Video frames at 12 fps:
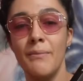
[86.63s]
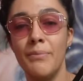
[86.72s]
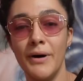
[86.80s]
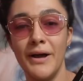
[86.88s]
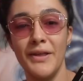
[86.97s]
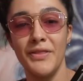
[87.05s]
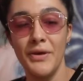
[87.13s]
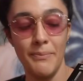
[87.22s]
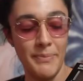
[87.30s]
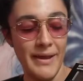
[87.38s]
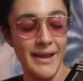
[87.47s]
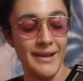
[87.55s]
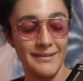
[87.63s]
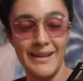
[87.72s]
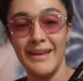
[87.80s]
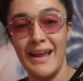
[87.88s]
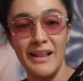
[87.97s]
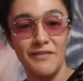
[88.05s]
But the big
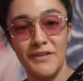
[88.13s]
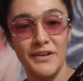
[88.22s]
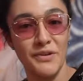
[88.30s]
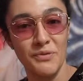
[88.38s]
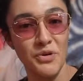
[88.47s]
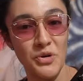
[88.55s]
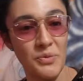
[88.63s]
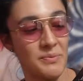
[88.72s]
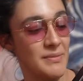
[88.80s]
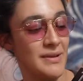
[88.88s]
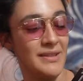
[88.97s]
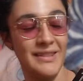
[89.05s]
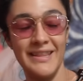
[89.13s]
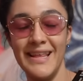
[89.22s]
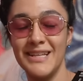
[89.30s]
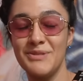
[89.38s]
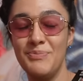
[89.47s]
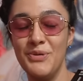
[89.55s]
like elephant in the room,
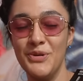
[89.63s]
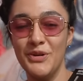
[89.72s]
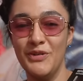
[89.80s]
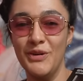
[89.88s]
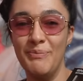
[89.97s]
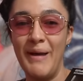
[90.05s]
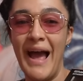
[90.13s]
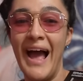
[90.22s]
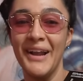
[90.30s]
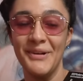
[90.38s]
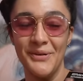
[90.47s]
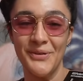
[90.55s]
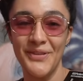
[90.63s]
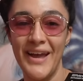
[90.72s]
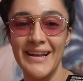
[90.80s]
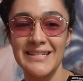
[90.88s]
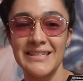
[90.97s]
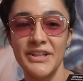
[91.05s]
this beautiful panel
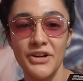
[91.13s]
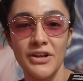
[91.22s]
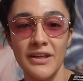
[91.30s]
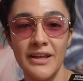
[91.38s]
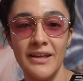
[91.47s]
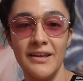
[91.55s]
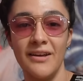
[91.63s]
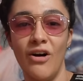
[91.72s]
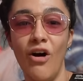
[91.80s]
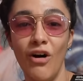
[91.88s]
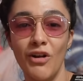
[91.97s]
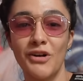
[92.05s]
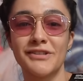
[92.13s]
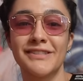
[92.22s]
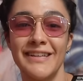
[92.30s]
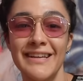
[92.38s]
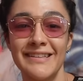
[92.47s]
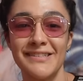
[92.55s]
that is literally all our
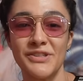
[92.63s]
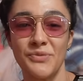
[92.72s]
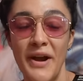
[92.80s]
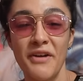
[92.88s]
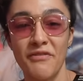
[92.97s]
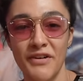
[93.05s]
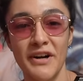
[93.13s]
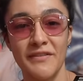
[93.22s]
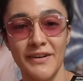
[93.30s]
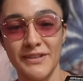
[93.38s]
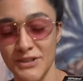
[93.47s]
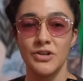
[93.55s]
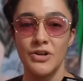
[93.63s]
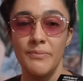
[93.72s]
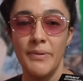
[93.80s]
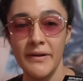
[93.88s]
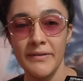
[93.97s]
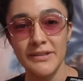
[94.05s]
synths right in front of us. So
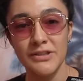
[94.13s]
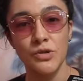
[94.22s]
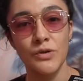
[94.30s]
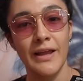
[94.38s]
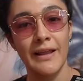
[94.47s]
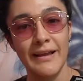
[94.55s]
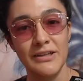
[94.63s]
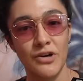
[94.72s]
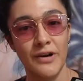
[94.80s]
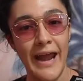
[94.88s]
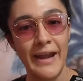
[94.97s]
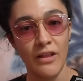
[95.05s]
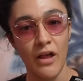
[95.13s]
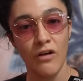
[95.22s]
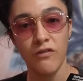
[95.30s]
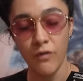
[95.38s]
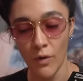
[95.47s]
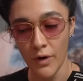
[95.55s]
comparing this to the Elektron
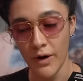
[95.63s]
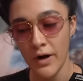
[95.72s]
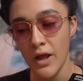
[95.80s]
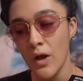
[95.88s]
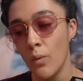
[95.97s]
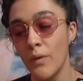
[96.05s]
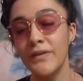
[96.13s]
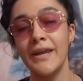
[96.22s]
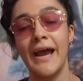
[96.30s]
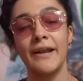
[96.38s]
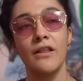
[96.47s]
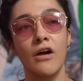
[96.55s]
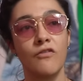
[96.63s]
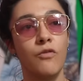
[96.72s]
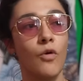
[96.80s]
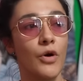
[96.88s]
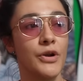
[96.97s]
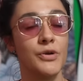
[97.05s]
Analog 4, with the Analog
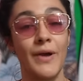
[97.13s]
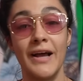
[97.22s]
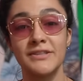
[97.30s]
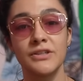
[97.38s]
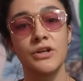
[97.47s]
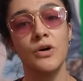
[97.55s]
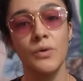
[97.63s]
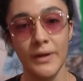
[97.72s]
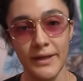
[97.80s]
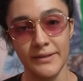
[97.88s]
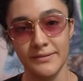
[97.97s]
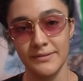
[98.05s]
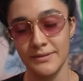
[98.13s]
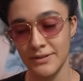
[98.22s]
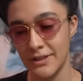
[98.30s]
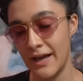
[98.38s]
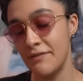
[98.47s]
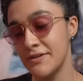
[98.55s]
4 you had to go in
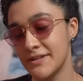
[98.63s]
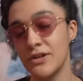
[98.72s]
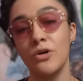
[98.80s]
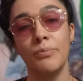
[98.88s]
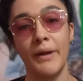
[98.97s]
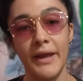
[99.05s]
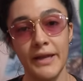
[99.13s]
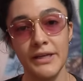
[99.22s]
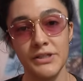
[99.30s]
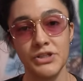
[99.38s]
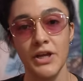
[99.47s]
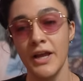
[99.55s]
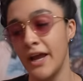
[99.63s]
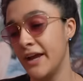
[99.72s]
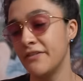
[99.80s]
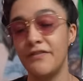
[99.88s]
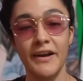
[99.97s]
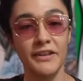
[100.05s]
to every single page
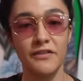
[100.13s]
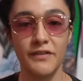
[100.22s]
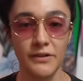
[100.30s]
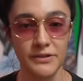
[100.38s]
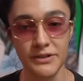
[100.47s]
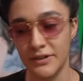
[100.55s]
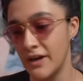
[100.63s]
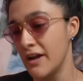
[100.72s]
and find the filter,